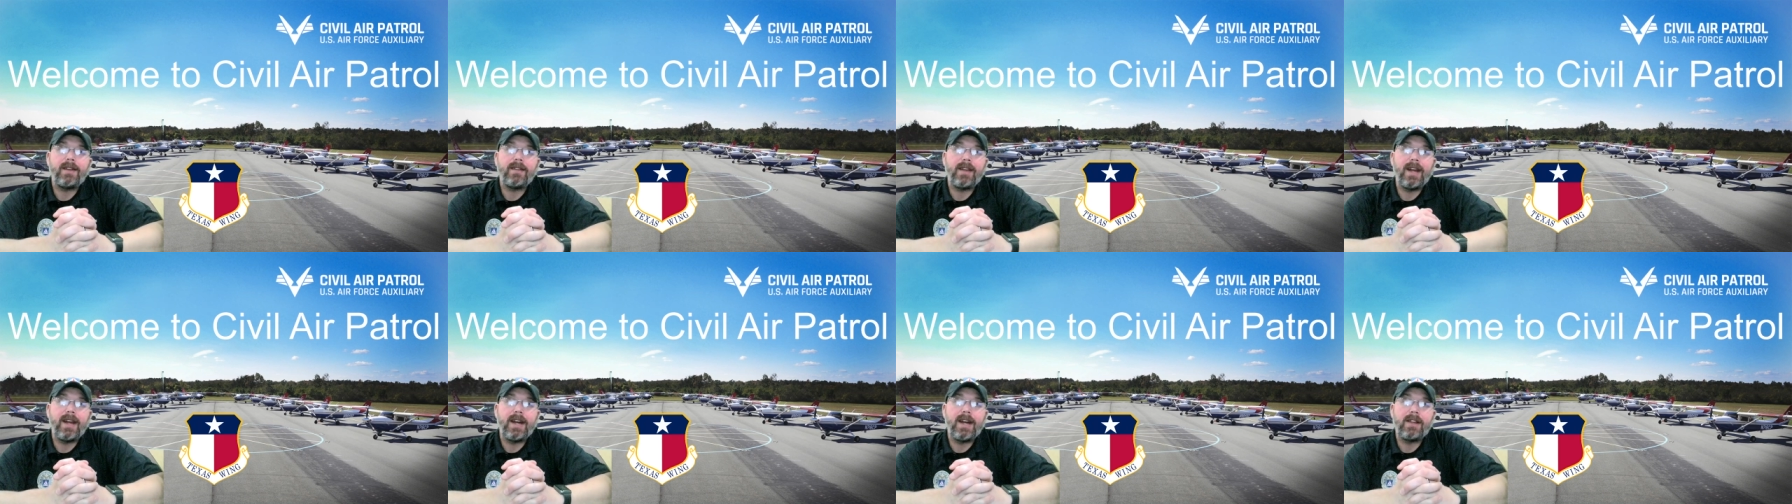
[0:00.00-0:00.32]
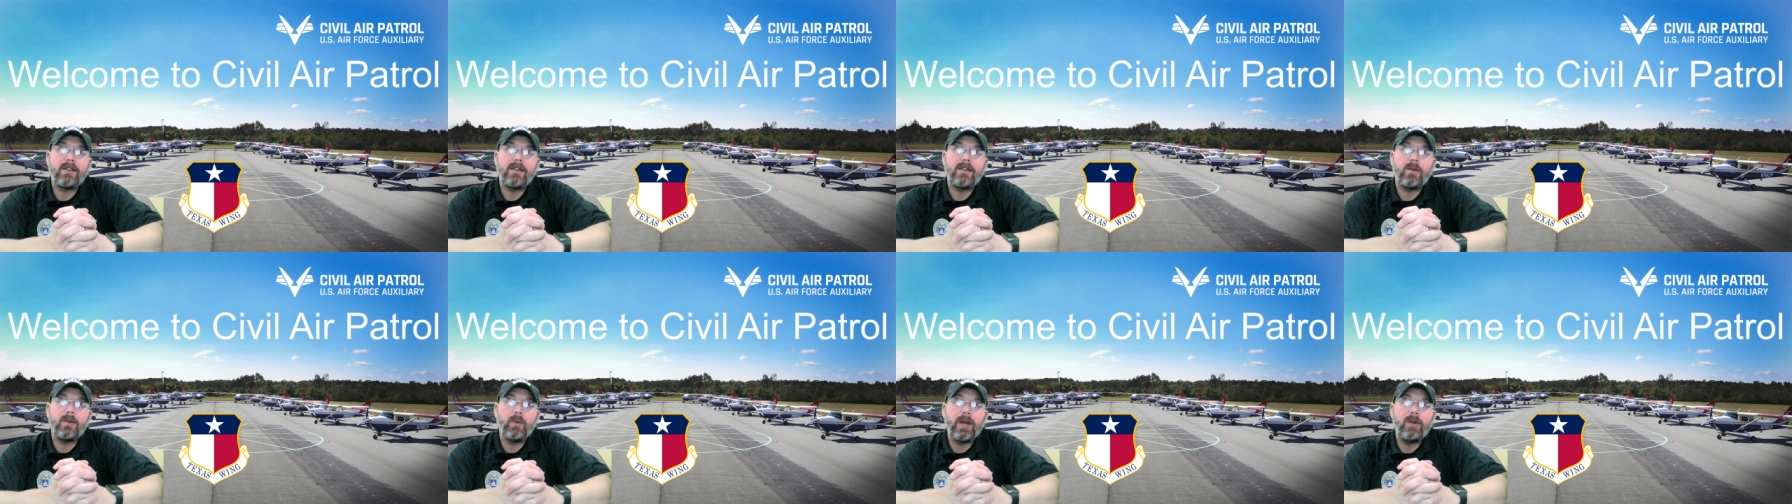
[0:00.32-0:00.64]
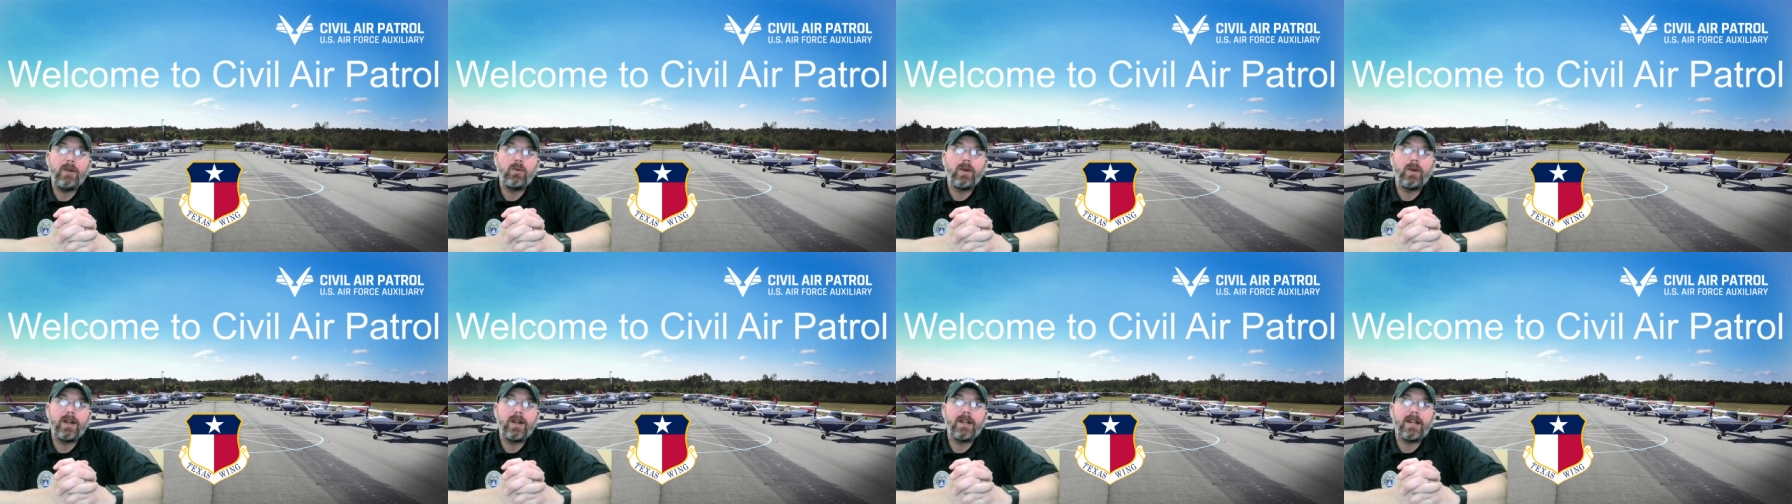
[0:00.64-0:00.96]
together and
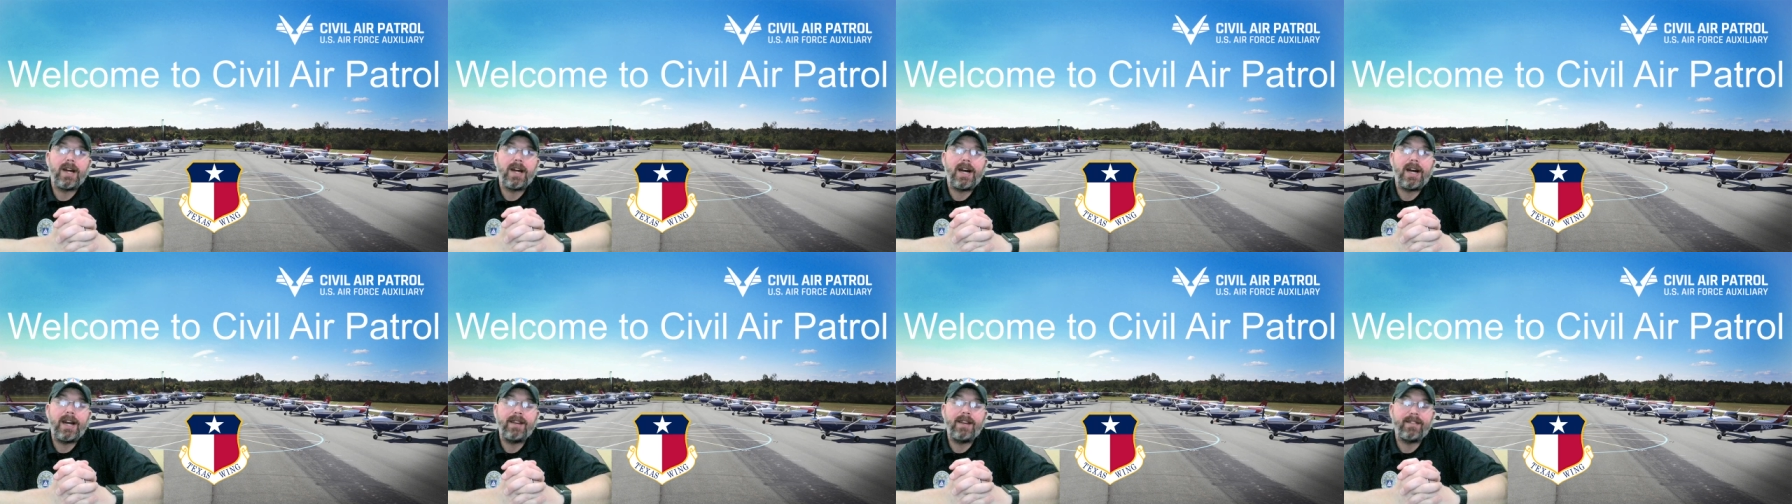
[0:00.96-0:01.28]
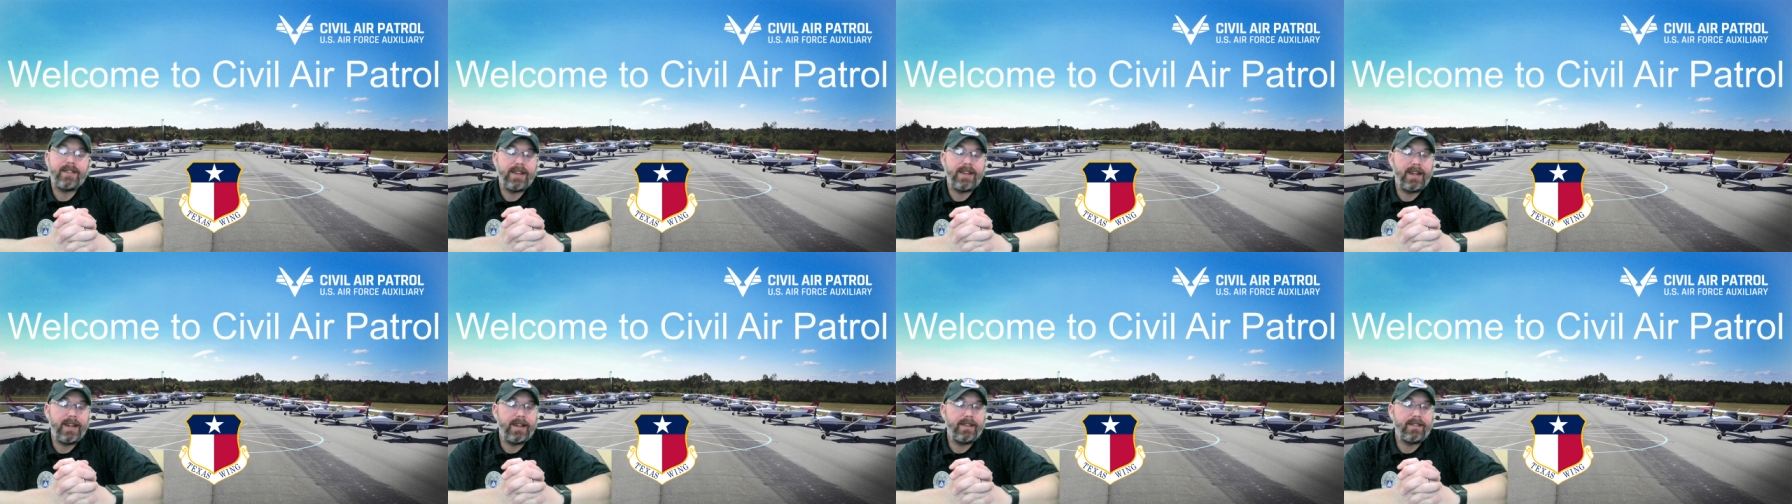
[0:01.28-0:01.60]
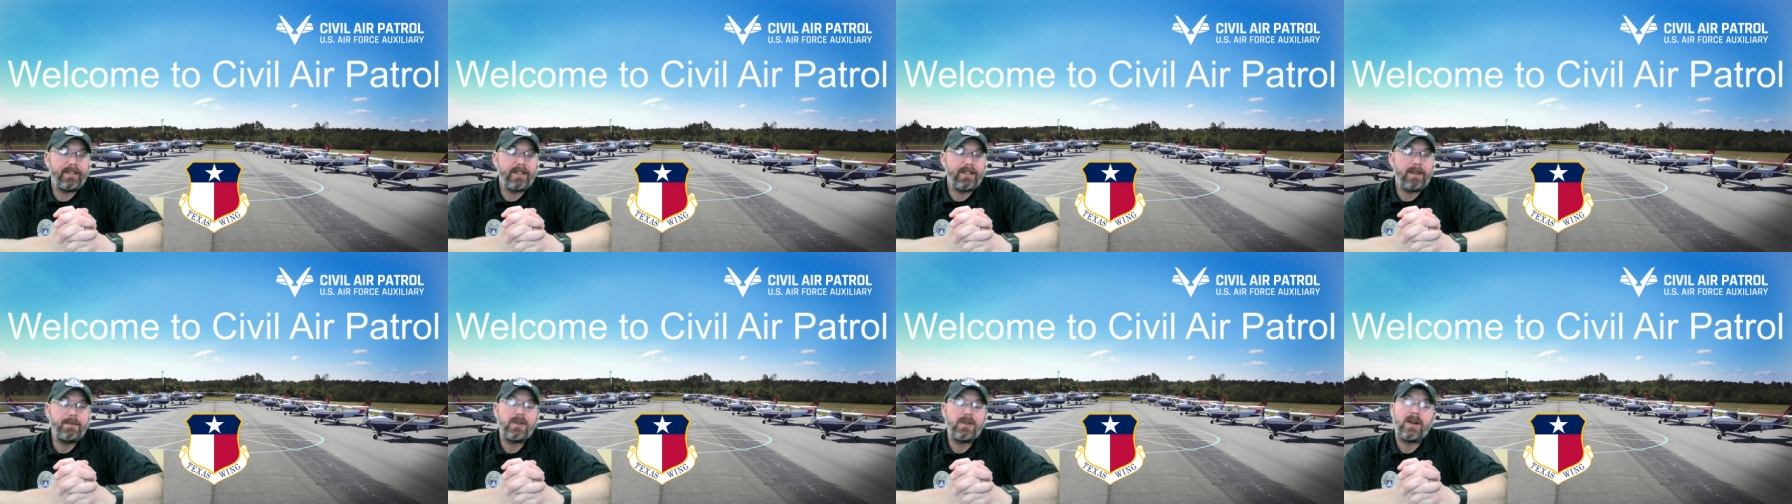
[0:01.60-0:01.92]
we realized that
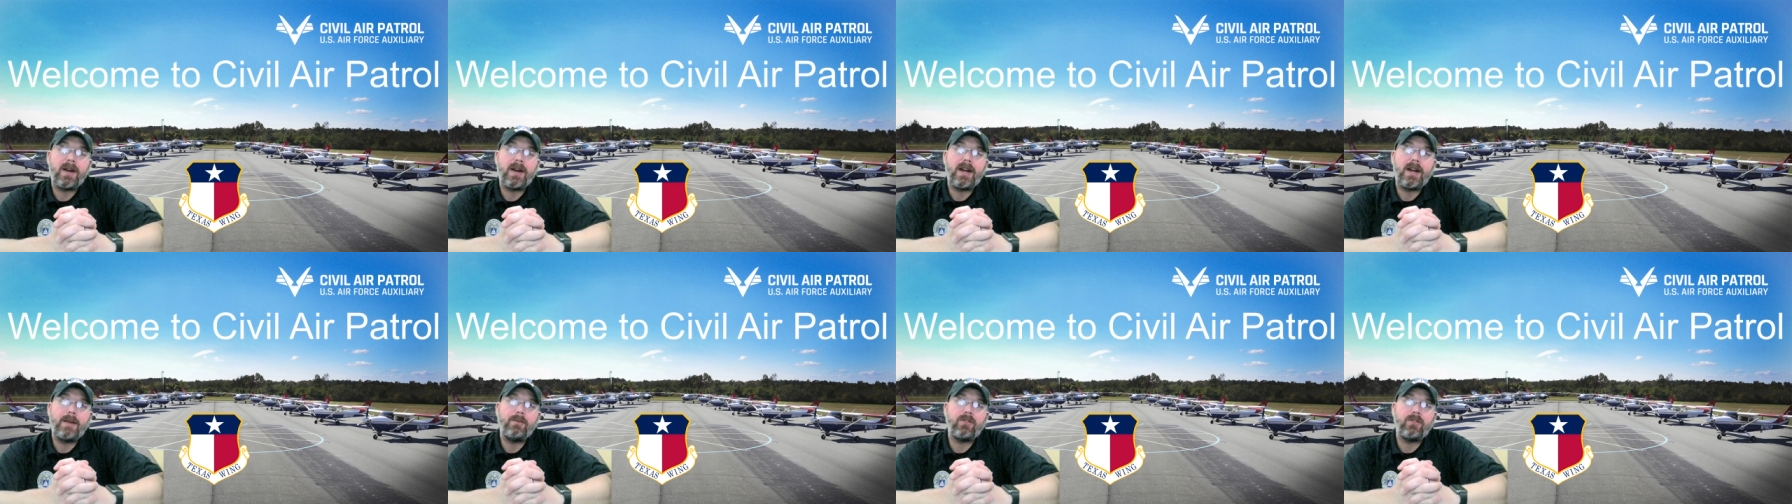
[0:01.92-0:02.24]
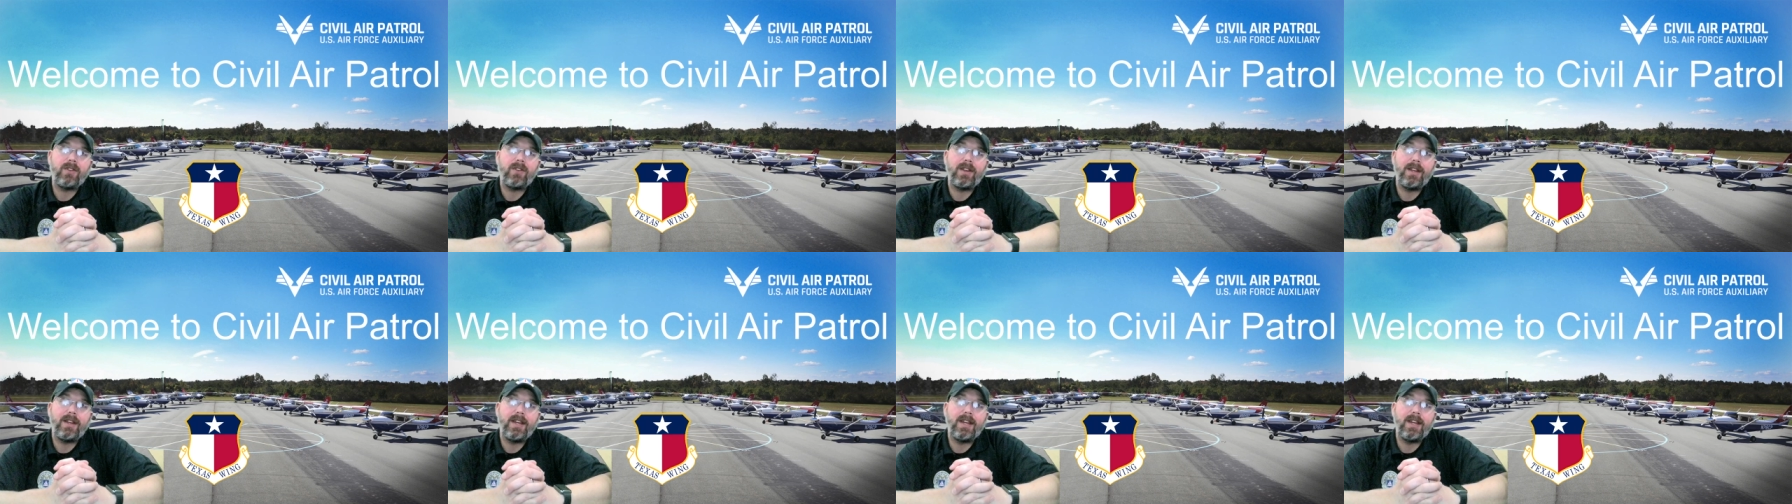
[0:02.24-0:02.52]
sometimes